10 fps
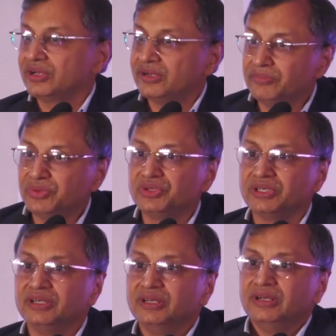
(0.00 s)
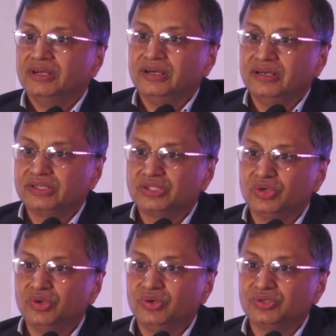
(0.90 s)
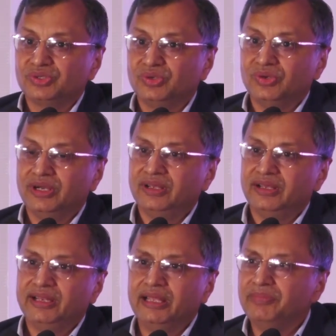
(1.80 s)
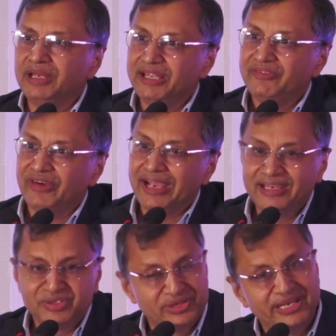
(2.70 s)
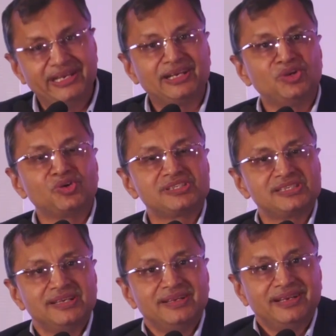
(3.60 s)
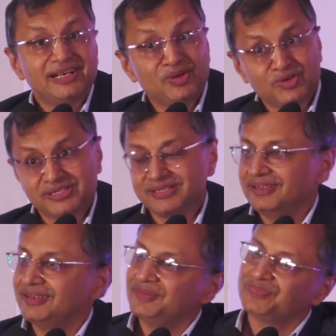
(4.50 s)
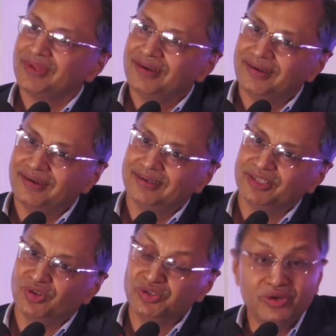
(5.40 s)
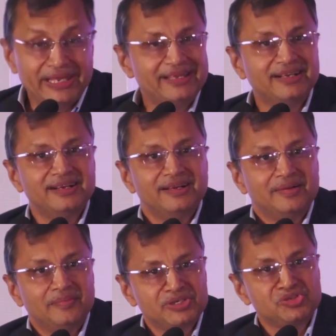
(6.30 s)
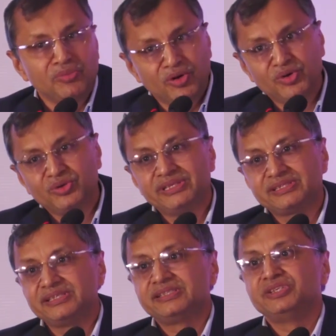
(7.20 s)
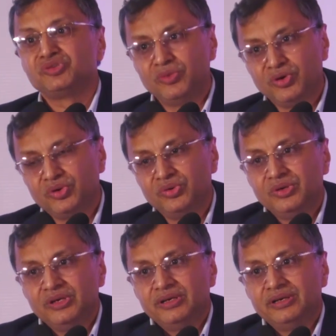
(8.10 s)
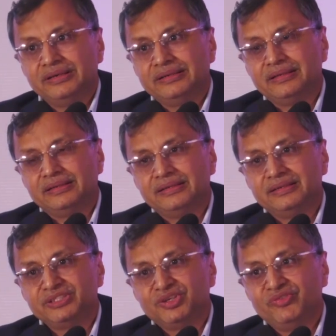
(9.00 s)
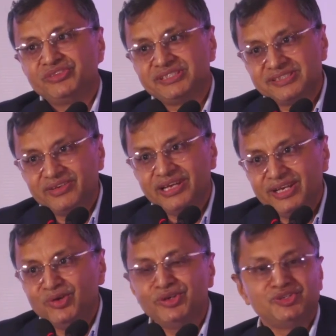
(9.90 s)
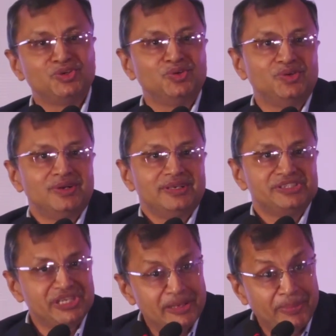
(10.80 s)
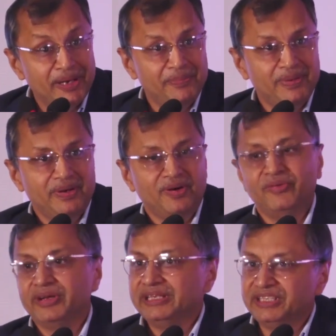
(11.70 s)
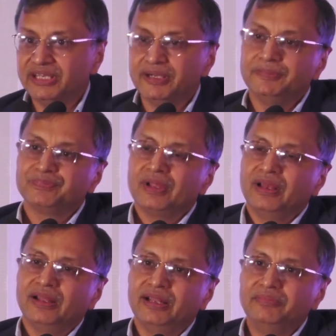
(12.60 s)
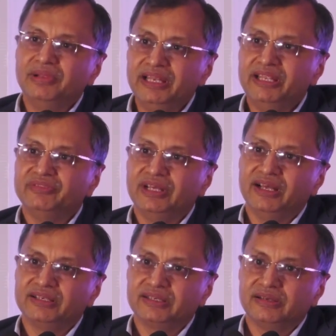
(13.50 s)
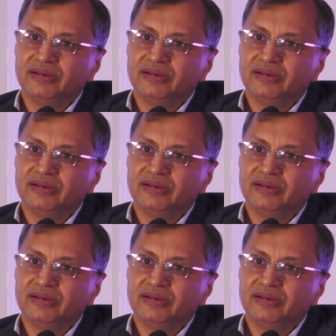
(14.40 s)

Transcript: computer. And I believe while today it looks unique, but tomorrow, this is the tomorrow, which is really going to shape up our India. And I believe that